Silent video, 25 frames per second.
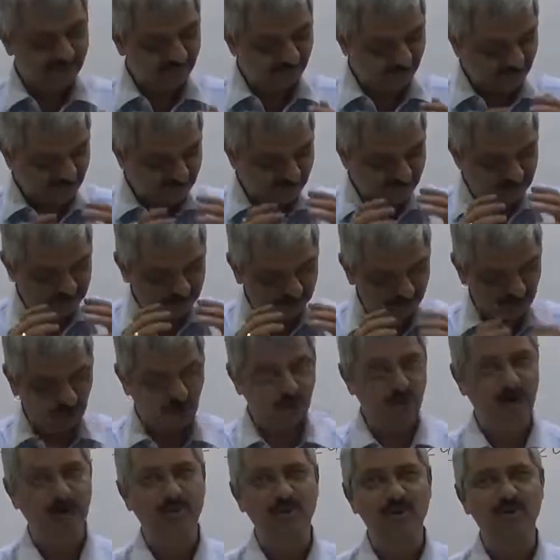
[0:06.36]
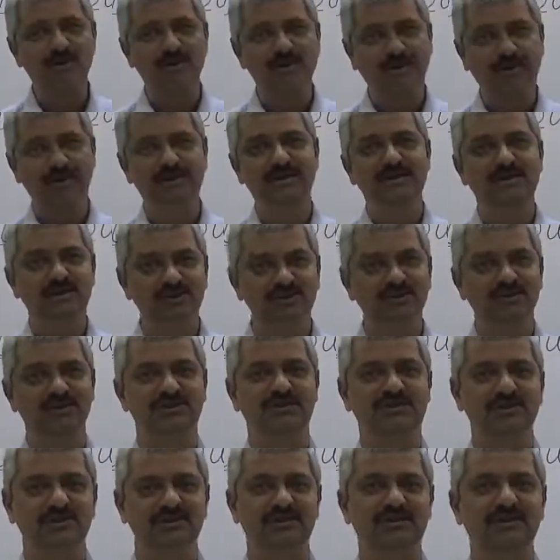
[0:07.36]
When we talk about
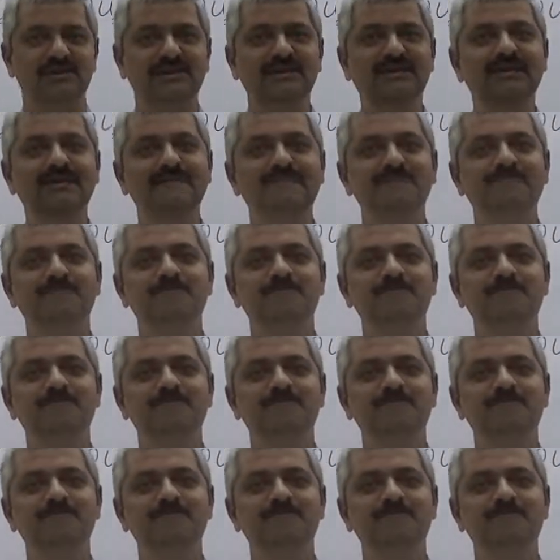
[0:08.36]
continuous signal,